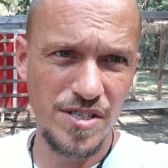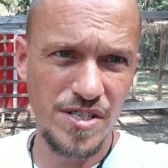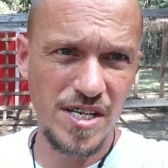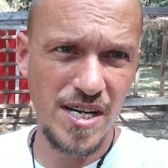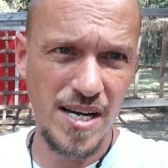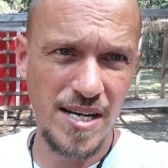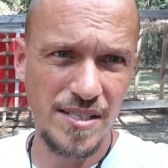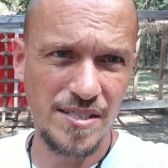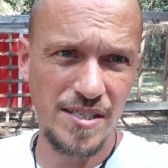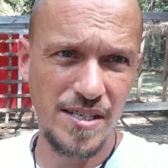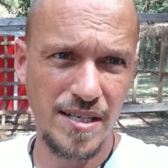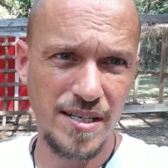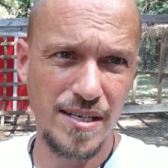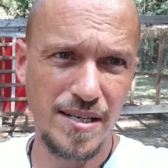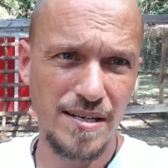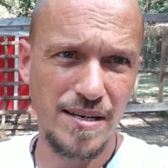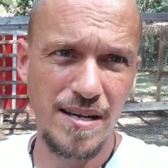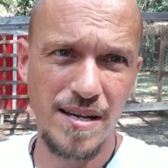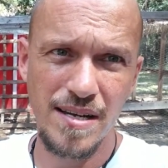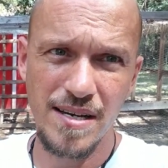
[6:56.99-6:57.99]
Giant
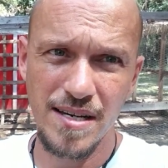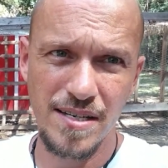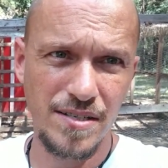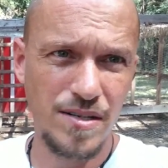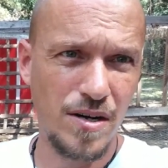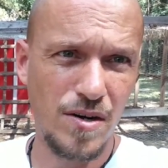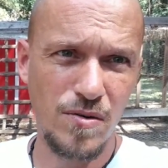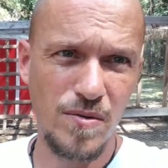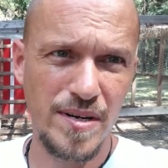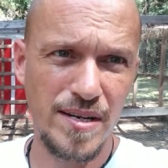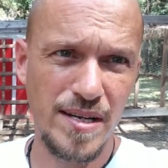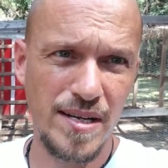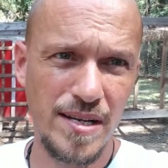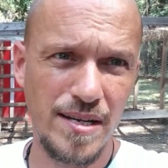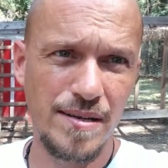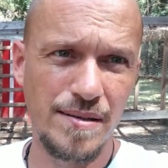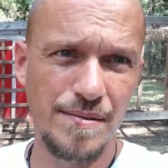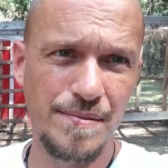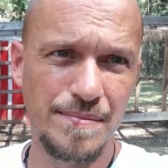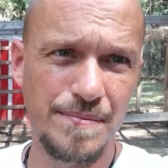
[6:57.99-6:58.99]
chicken. That's all we
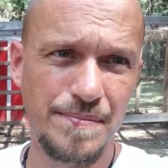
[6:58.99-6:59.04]
need.